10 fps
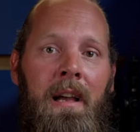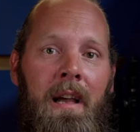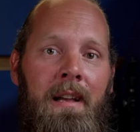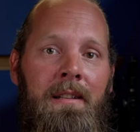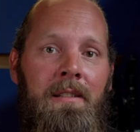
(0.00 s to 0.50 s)

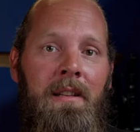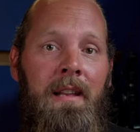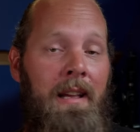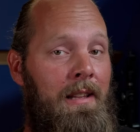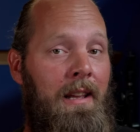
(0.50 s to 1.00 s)
and
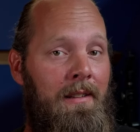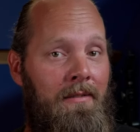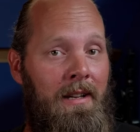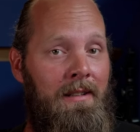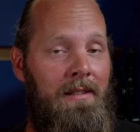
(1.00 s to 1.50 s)
connect the
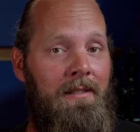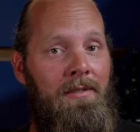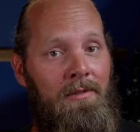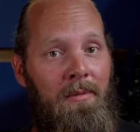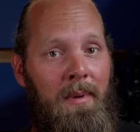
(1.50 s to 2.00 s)
other end
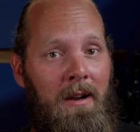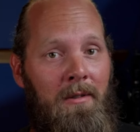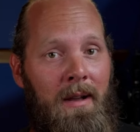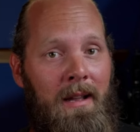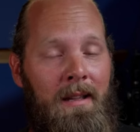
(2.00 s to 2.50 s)
to a power
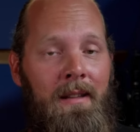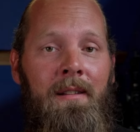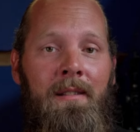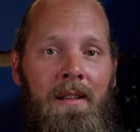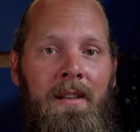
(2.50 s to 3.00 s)
bank
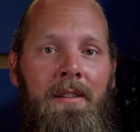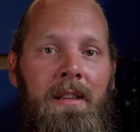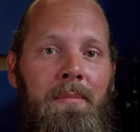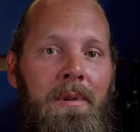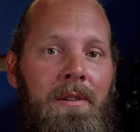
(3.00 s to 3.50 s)
that you
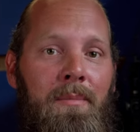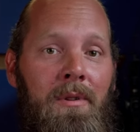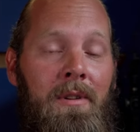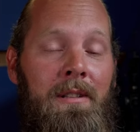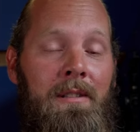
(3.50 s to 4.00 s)
keep in your
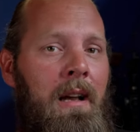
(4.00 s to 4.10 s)
pocket.